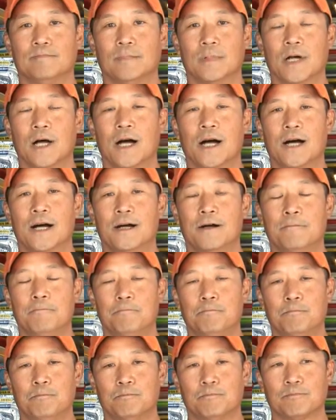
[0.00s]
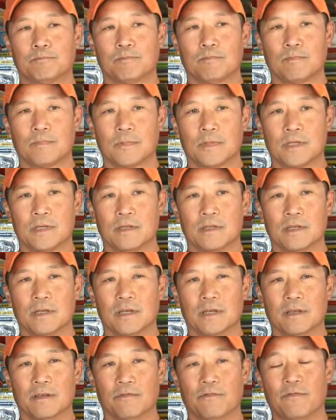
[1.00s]
It
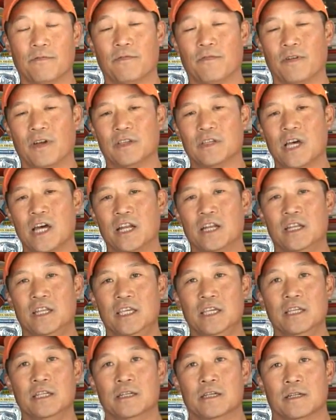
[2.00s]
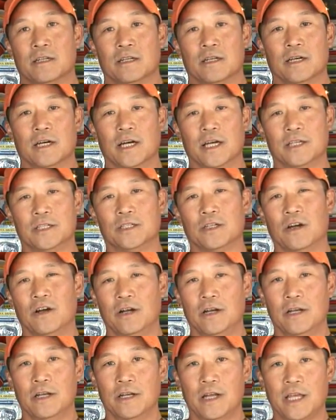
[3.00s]
was out of need. I
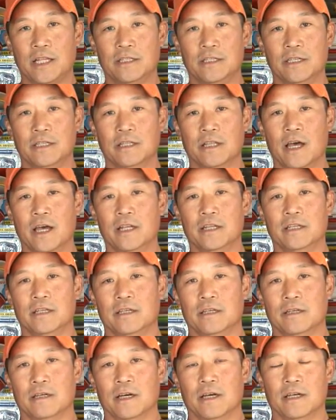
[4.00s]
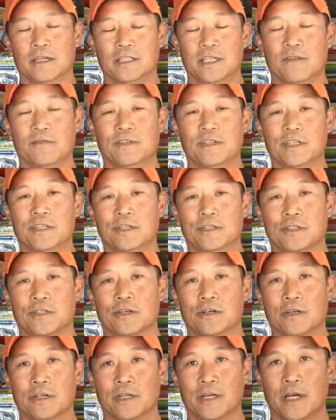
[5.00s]
started in 1990, 17 years
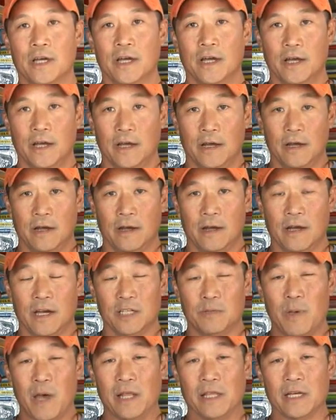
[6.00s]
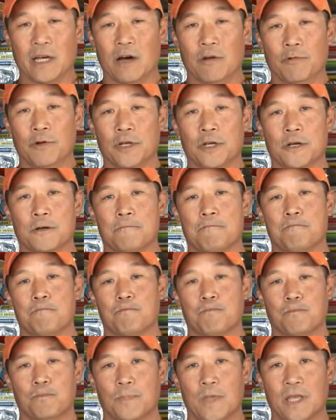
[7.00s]
ago, and I was paddling outrigger.
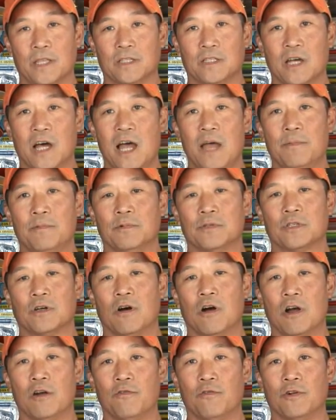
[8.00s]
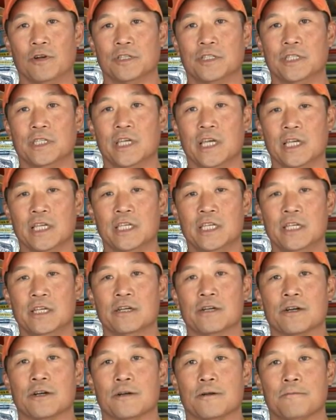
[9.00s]
At the time, it was hard for us to get
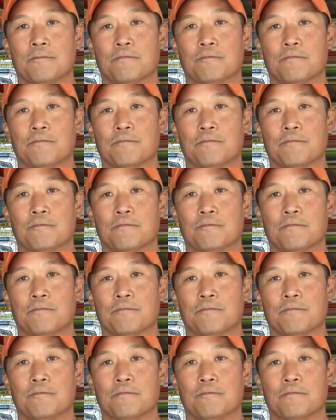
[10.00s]
gear.